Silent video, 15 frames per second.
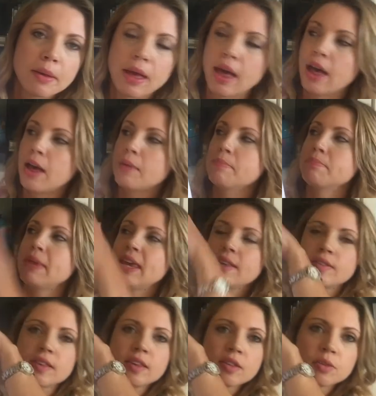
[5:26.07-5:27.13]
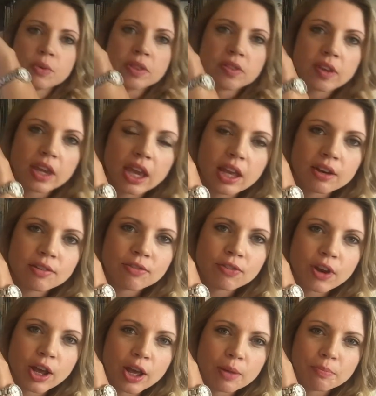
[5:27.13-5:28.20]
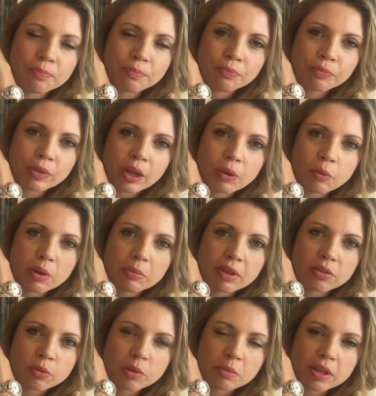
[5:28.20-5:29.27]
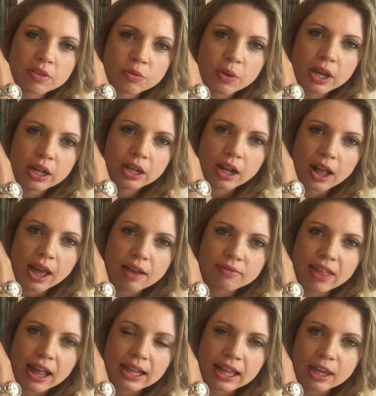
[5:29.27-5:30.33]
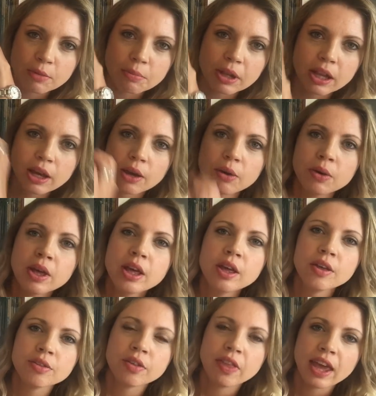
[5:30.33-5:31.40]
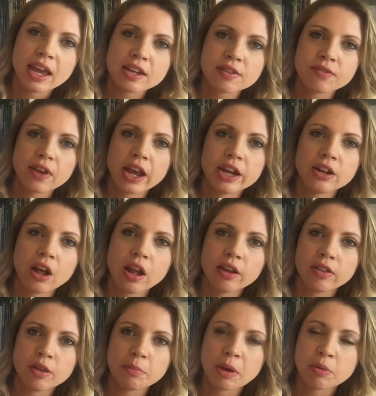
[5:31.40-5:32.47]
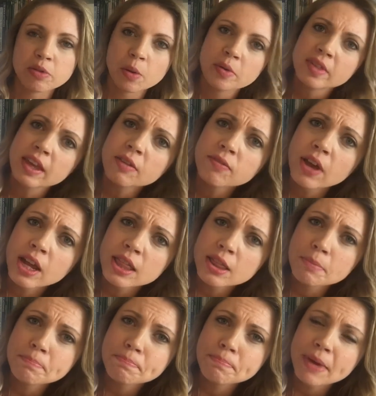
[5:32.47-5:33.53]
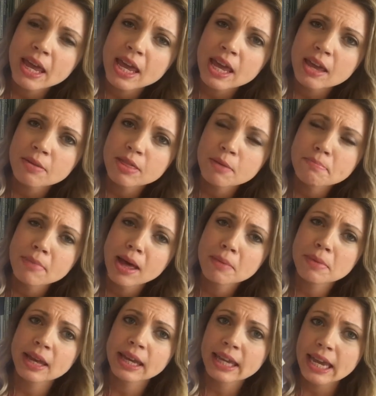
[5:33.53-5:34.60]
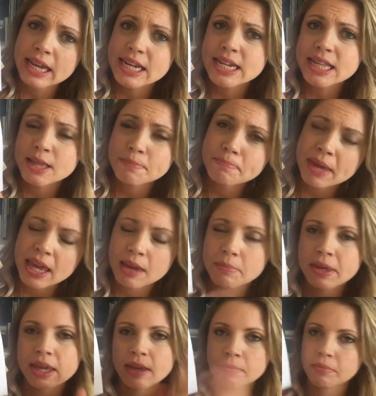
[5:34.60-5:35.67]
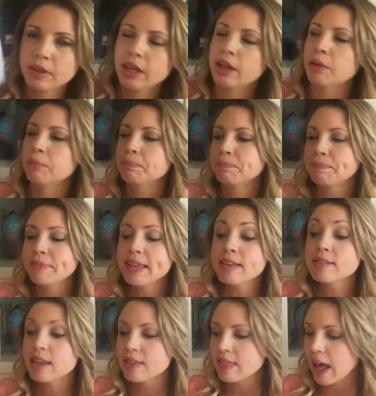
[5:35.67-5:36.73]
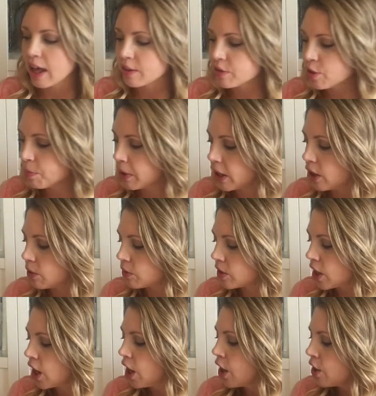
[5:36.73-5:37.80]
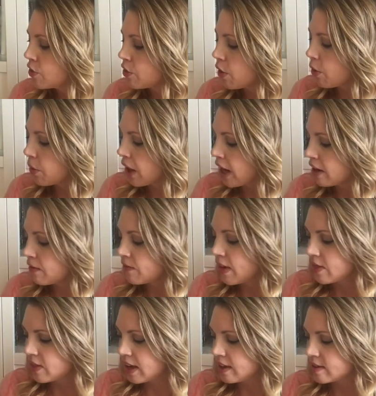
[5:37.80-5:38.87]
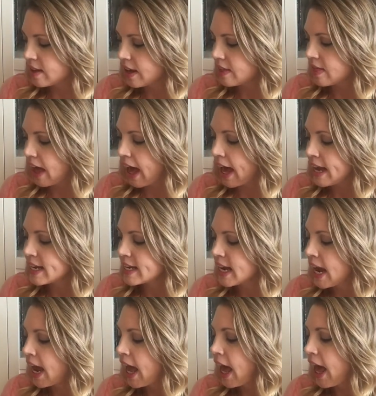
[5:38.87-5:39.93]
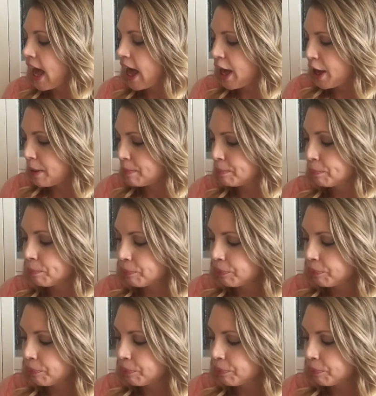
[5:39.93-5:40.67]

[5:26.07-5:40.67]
um, mazes, once again from 1 plus 1 plus 1, and I'll have that link below. So they had to find all of them. I was always like, find the bee, the mama, and get it to the baby, you know, things like that, super cute. So kind of fun things like that. Um,